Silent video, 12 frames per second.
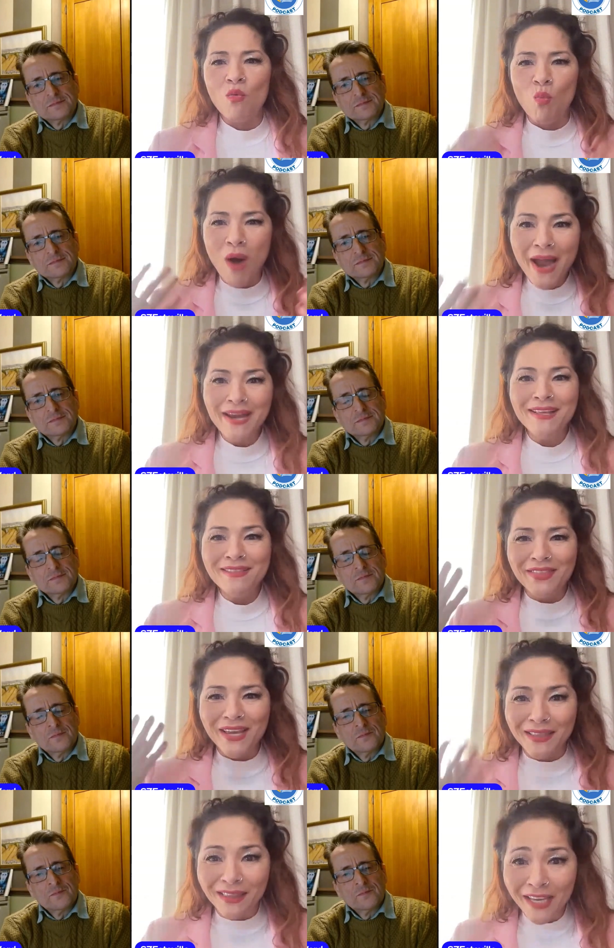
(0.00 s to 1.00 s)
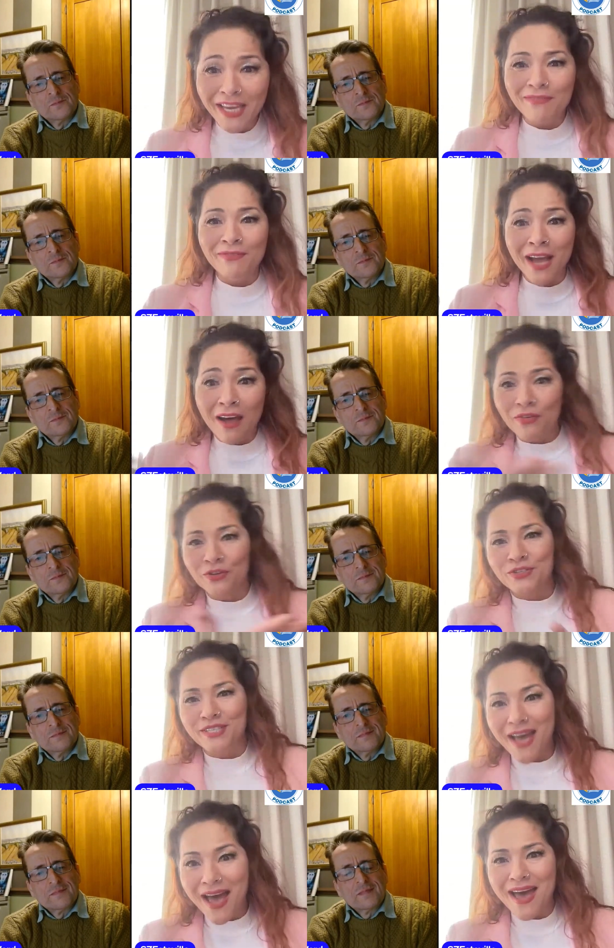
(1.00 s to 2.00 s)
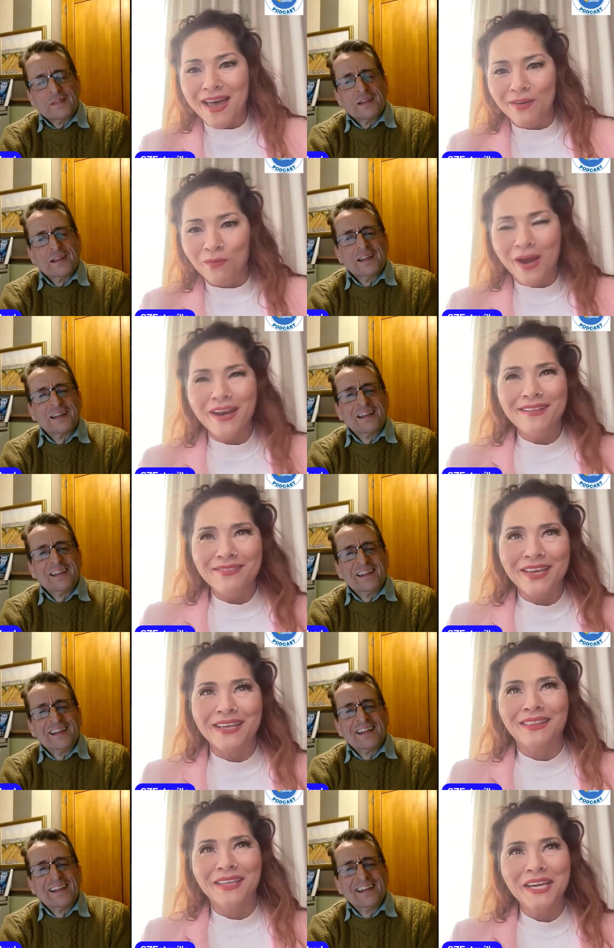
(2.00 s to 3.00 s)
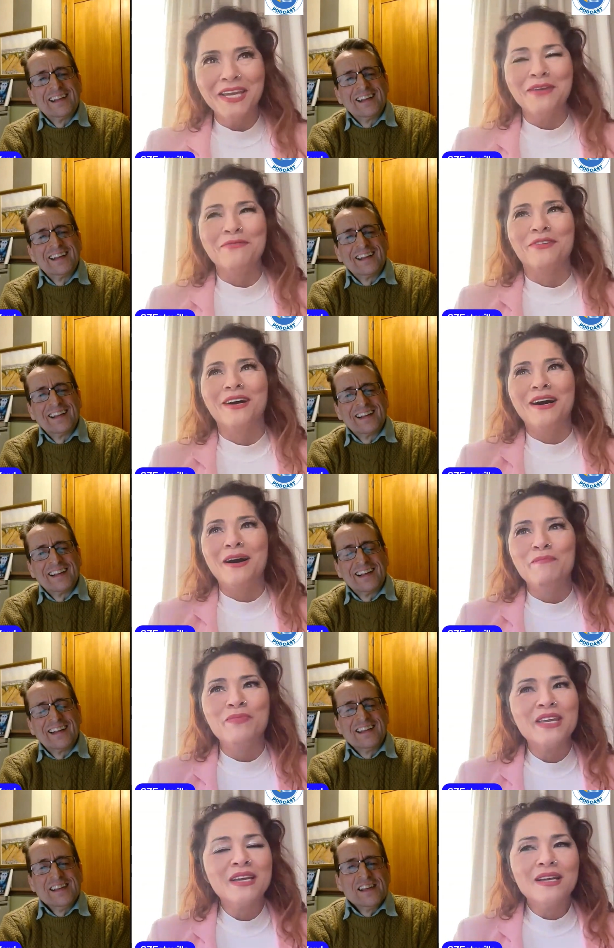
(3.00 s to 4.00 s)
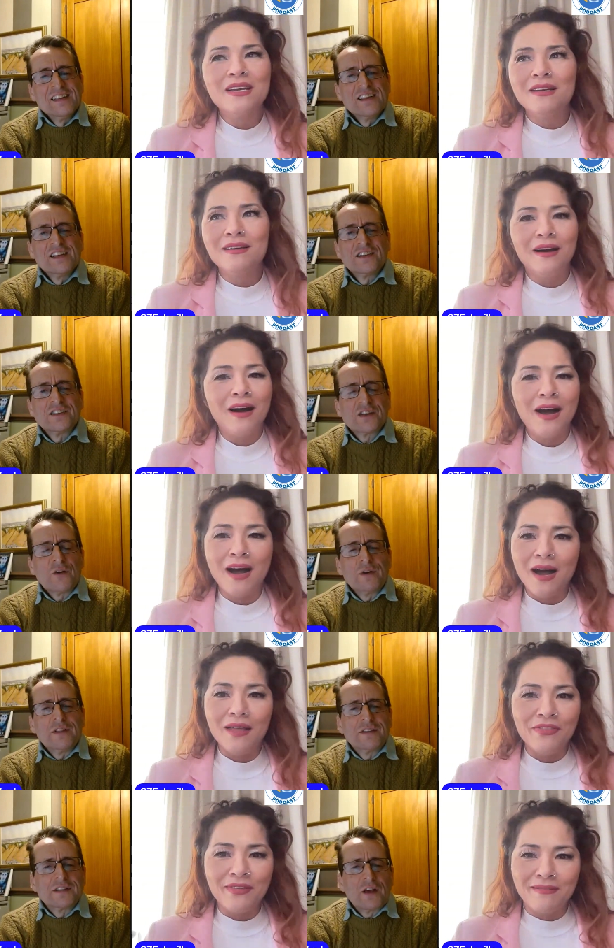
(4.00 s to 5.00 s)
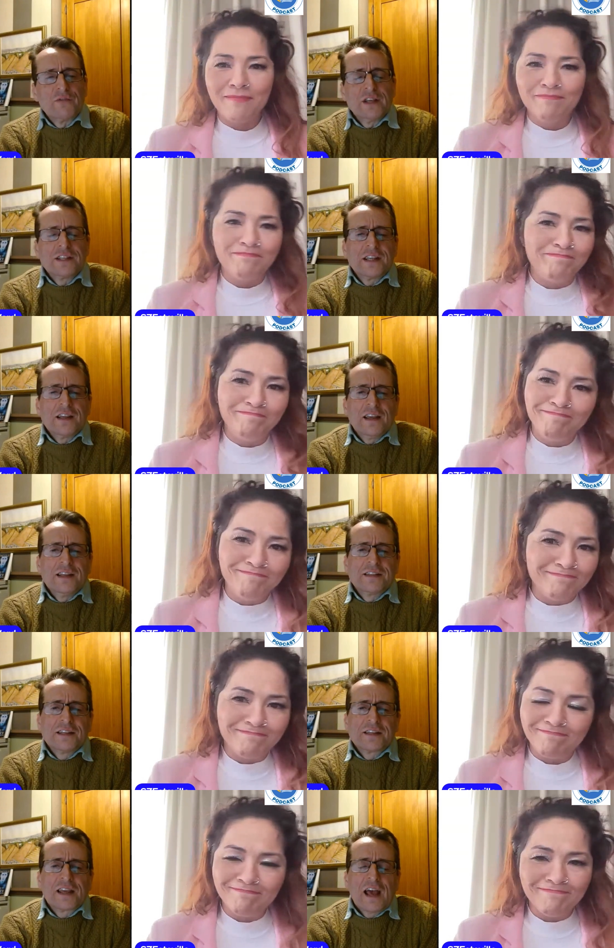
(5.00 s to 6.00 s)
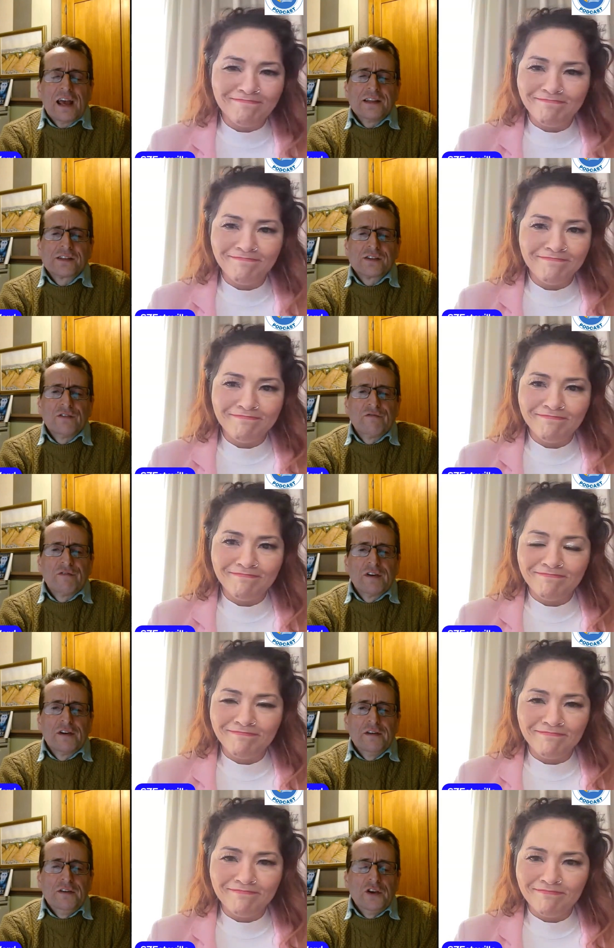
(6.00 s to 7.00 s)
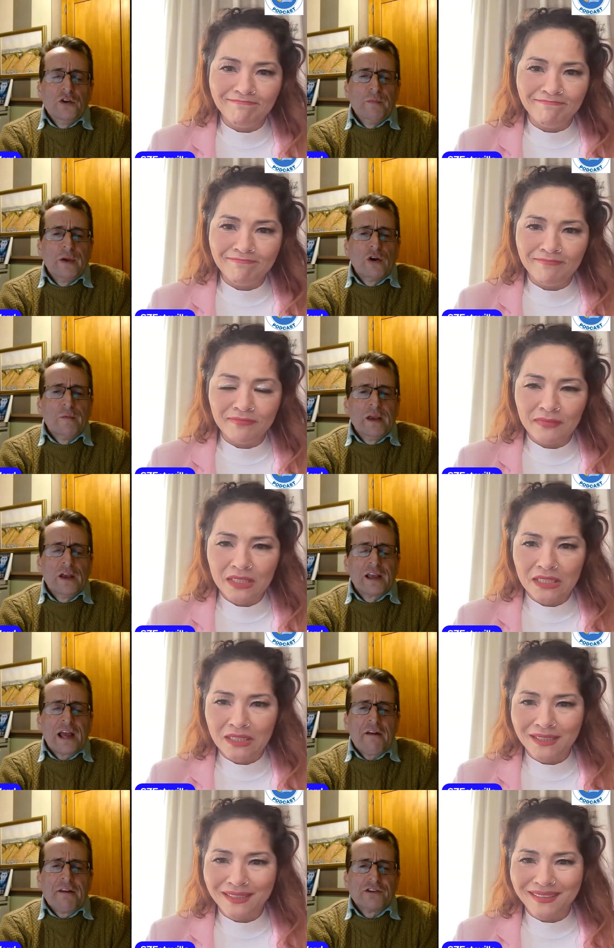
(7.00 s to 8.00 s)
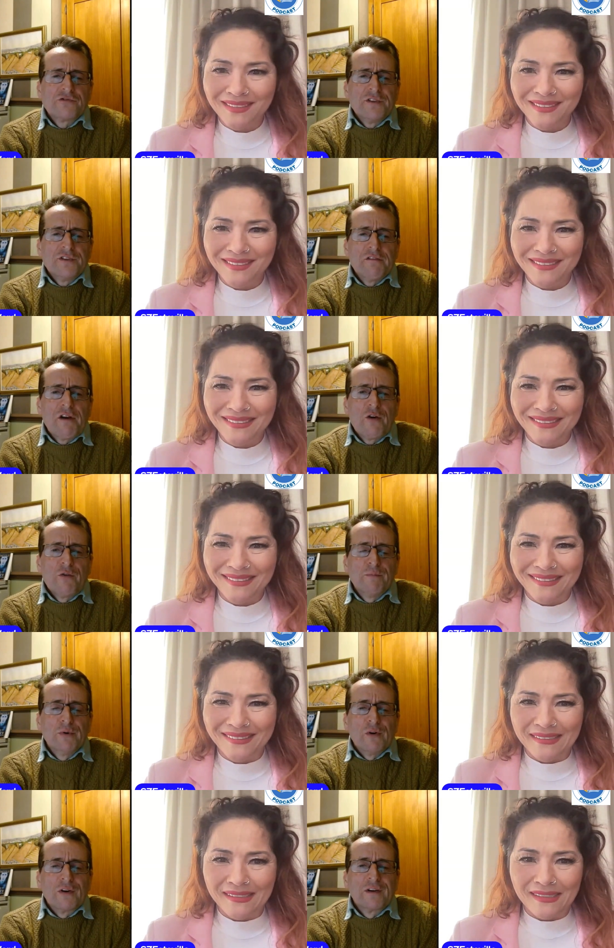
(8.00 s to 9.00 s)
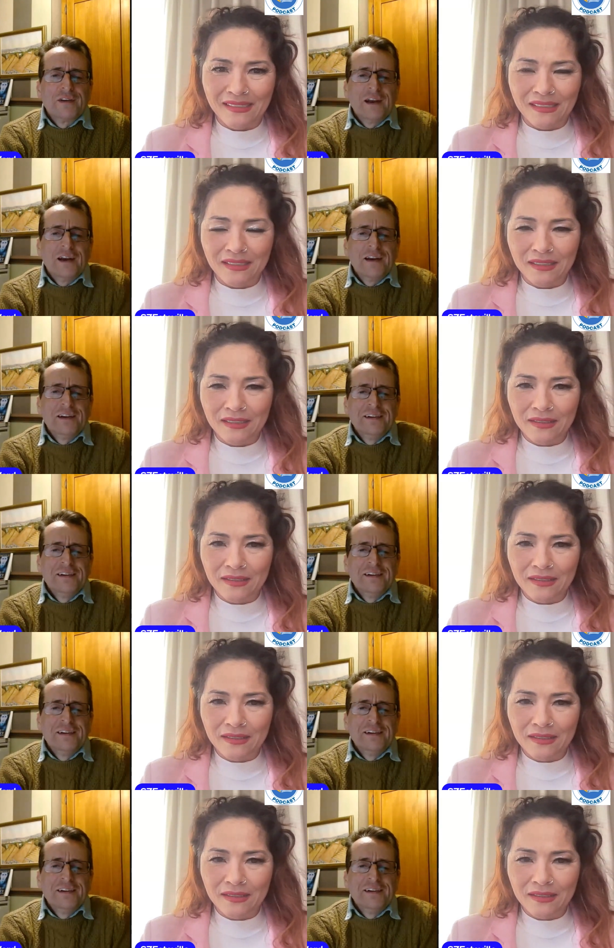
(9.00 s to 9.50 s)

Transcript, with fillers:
Speaker 1: why didn't they leave now they're dead why didn't they leave um
Speaker 2: so uh, this is this a case of uh, you becoming a character in your own book yeah